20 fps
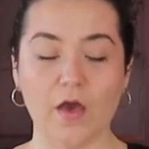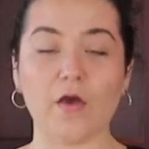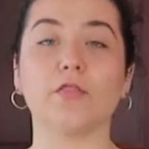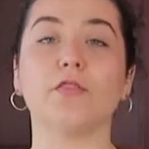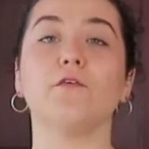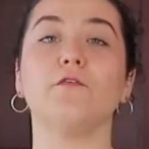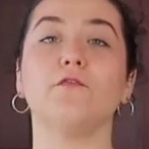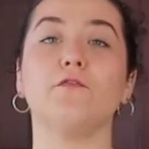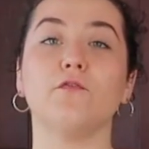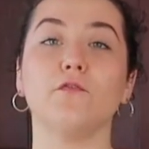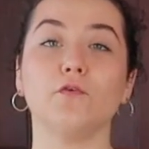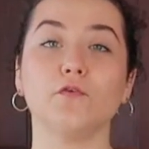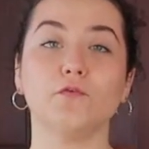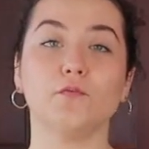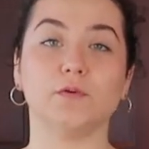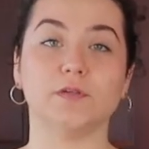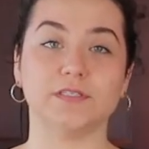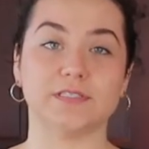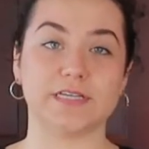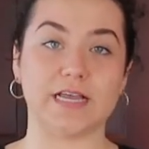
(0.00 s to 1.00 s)
The food
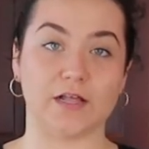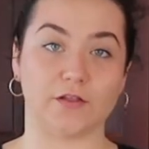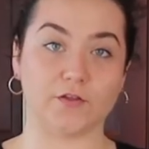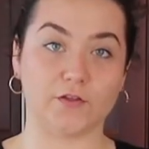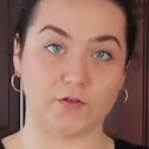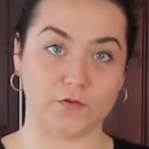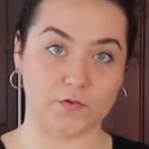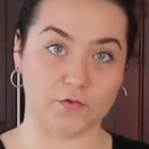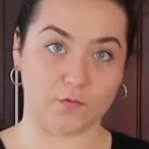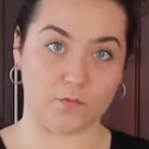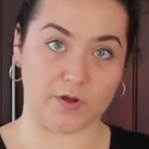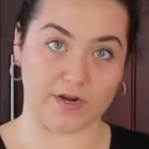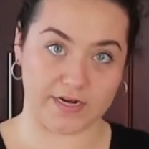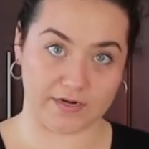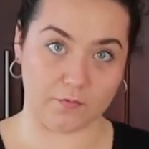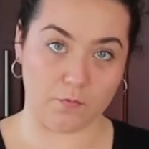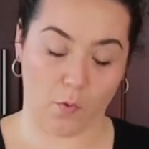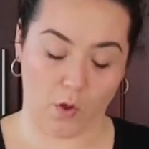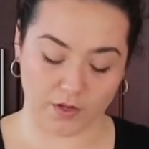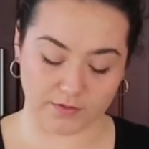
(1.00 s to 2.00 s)
will tell you what
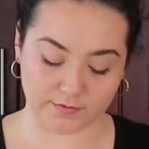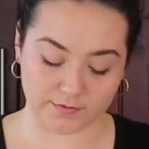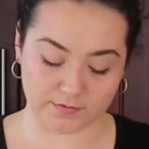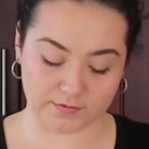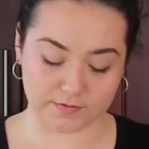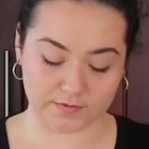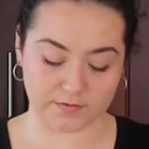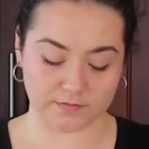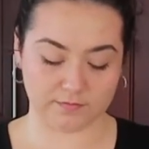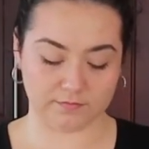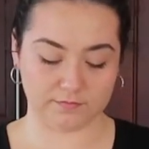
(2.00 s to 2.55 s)
it wants.